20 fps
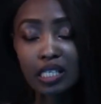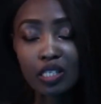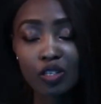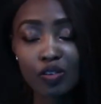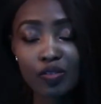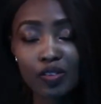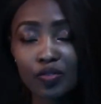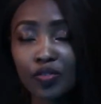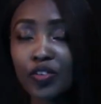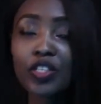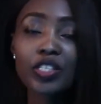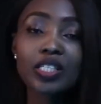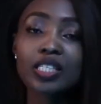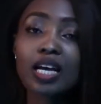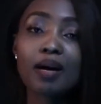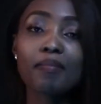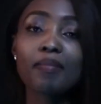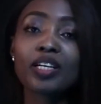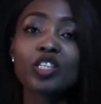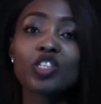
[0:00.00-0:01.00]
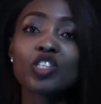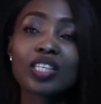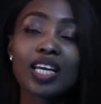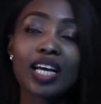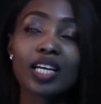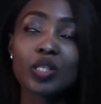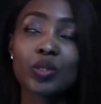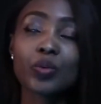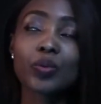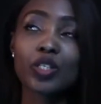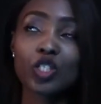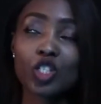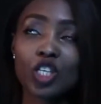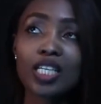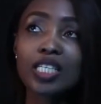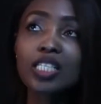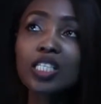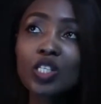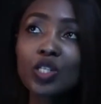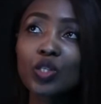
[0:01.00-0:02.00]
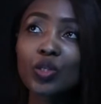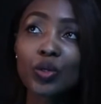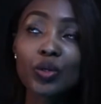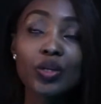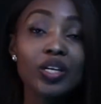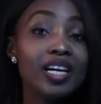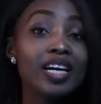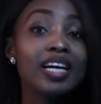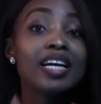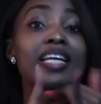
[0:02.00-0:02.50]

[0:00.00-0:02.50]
So the first time I just had to adjust to,